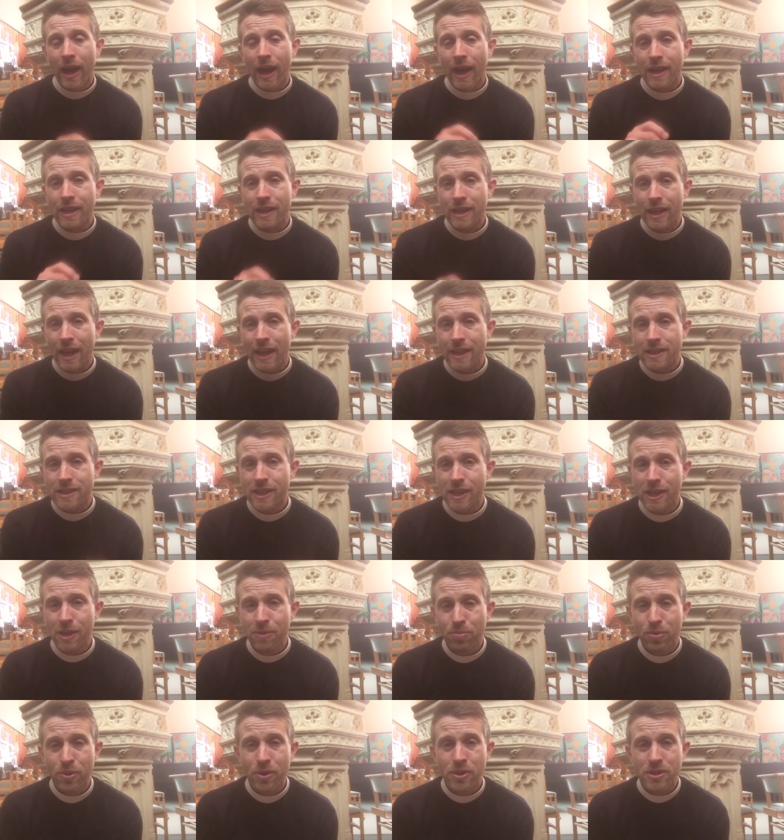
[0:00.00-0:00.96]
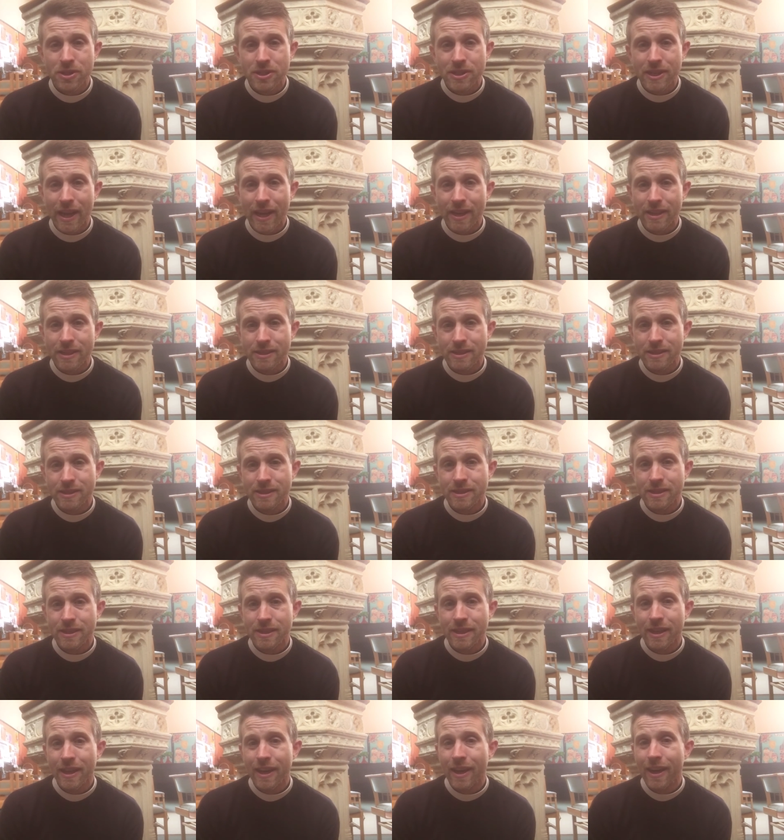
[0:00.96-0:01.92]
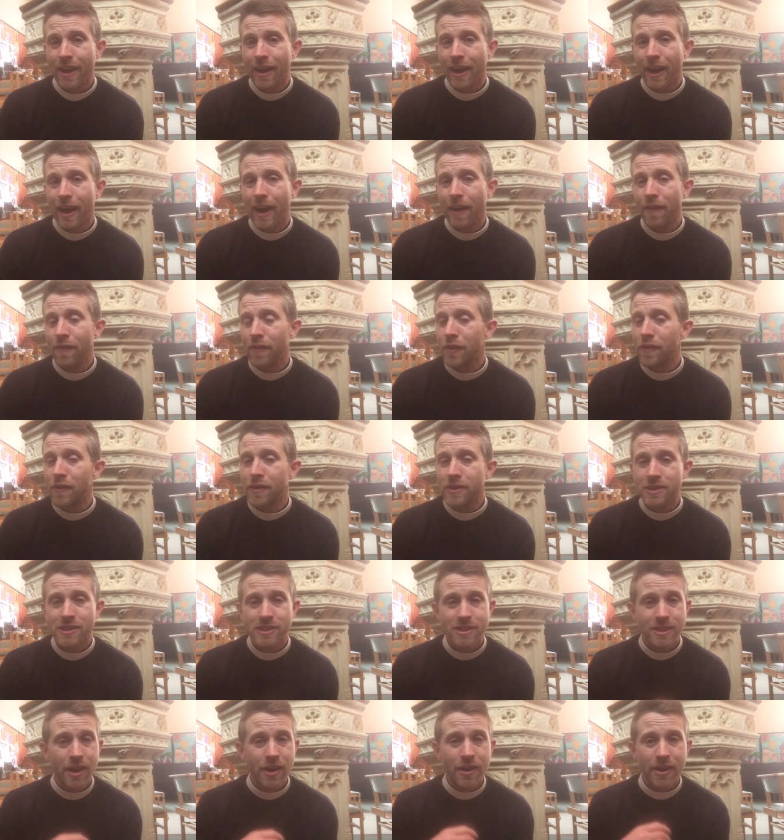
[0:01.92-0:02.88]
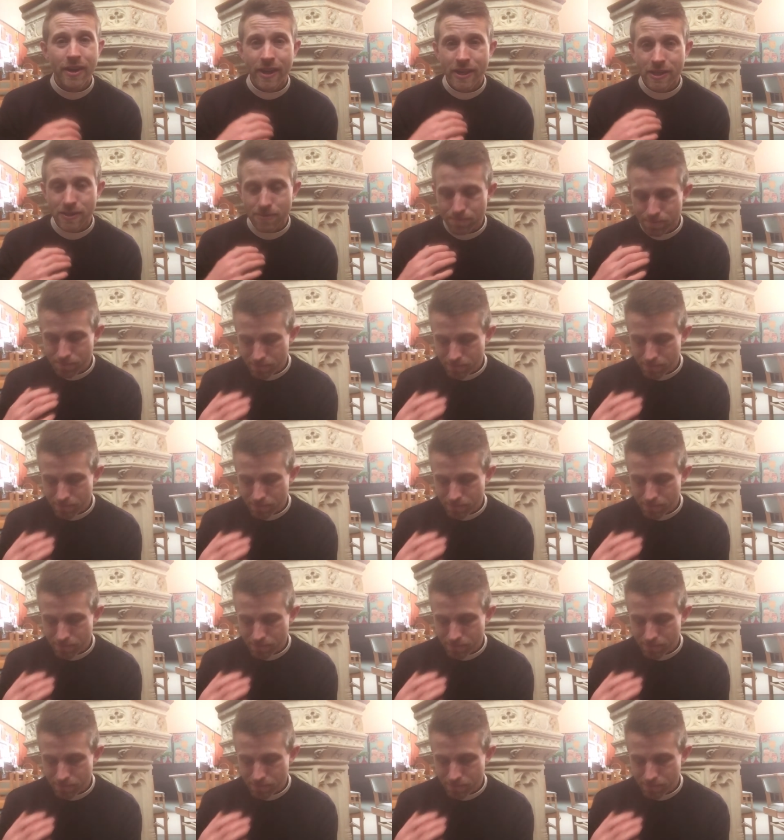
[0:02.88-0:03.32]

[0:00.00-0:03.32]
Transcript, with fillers: And yet, Hebrews says uh, that the Son is